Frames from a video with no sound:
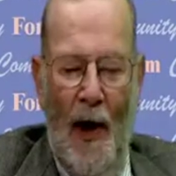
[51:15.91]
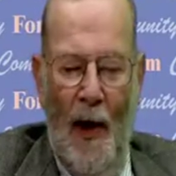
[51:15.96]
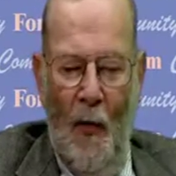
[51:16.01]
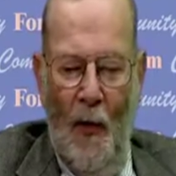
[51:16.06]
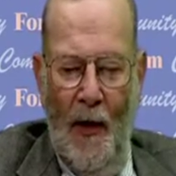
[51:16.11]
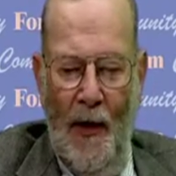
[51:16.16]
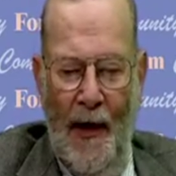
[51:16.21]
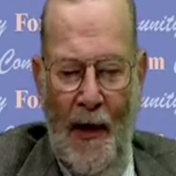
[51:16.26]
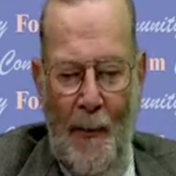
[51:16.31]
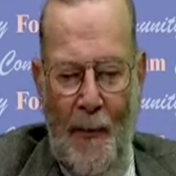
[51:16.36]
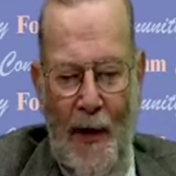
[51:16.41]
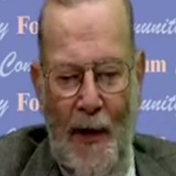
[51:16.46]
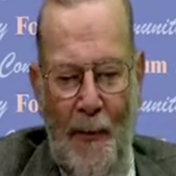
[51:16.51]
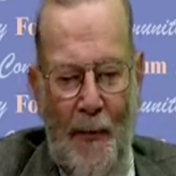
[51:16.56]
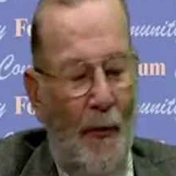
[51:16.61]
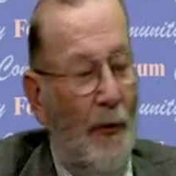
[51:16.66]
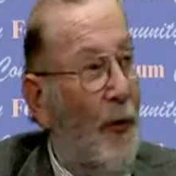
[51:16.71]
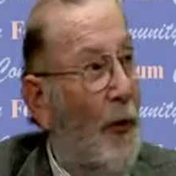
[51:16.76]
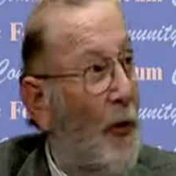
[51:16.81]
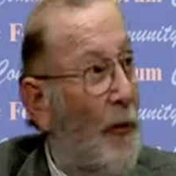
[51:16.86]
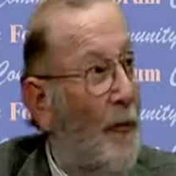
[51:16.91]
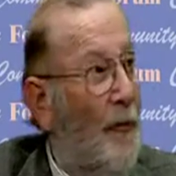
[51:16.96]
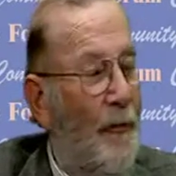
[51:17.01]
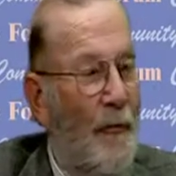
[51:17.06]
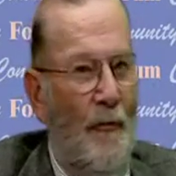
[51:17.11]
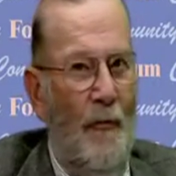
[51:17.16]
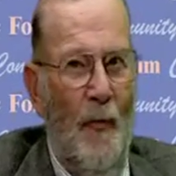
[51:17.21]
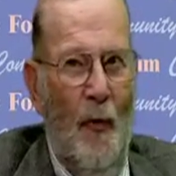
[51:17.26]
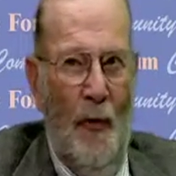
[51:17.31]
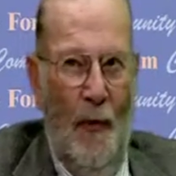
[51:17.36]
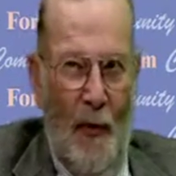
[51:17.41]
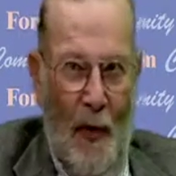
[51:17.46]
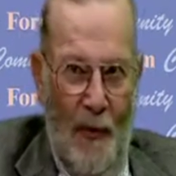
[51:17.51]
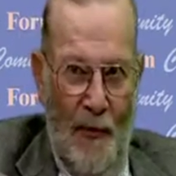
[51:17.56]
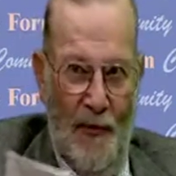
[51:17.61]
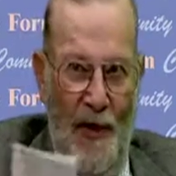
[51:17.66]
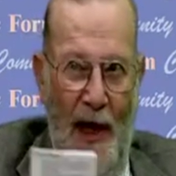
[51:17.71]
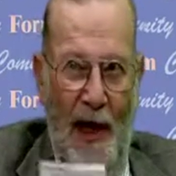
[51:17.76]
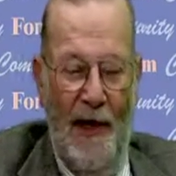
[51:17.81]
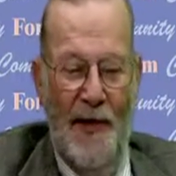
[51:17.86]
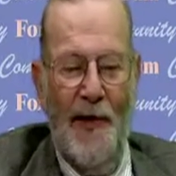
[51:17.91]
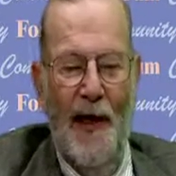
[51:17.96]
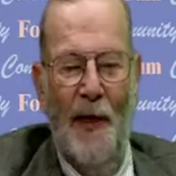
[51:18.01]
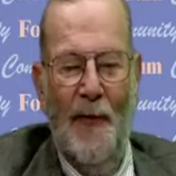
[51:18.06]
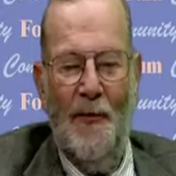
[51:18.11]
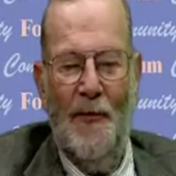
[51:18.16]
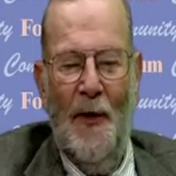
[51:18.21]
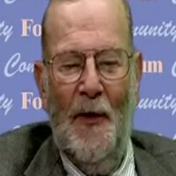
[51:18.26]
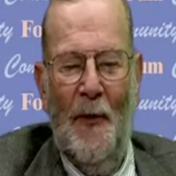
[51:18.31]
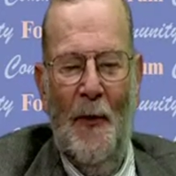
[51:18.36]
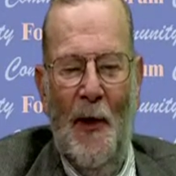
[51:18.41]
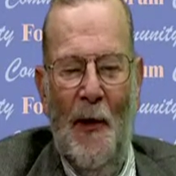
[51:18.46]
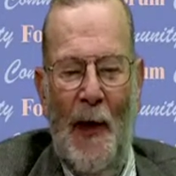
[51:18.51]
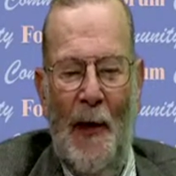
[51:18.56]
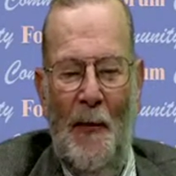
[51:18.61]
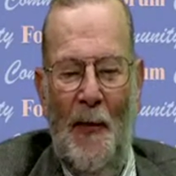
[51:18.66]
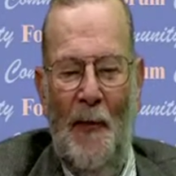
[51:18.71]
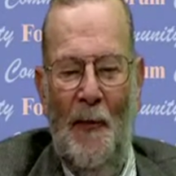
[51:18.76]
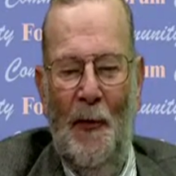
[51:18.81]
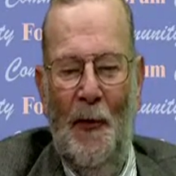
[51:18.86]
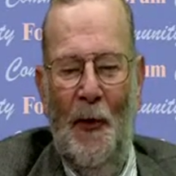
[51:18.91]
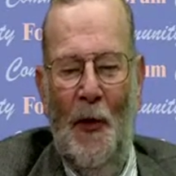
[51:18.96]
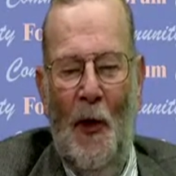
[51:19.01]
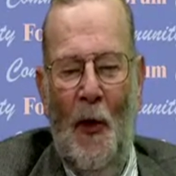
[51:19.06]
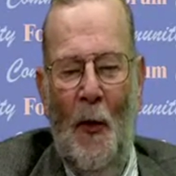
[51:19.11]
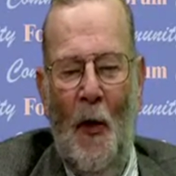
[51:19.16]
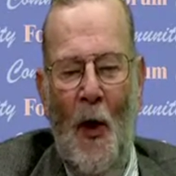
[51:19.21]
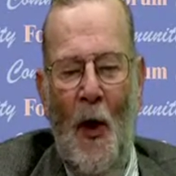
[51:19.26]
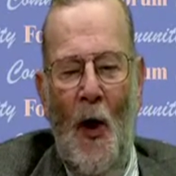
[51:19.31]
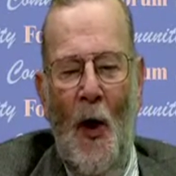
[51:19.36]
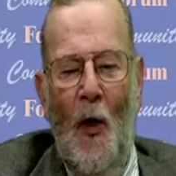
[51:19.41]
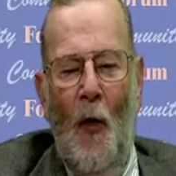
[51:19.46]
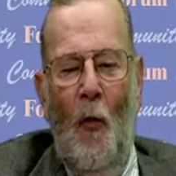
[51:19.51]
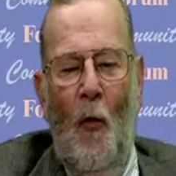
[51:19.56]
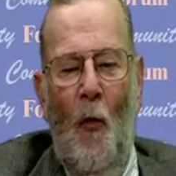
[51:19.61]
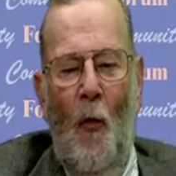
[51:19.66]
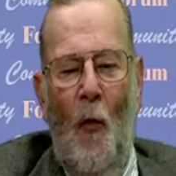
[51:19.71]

I want to let people know, we're almost out of time, so I oh, want to let people know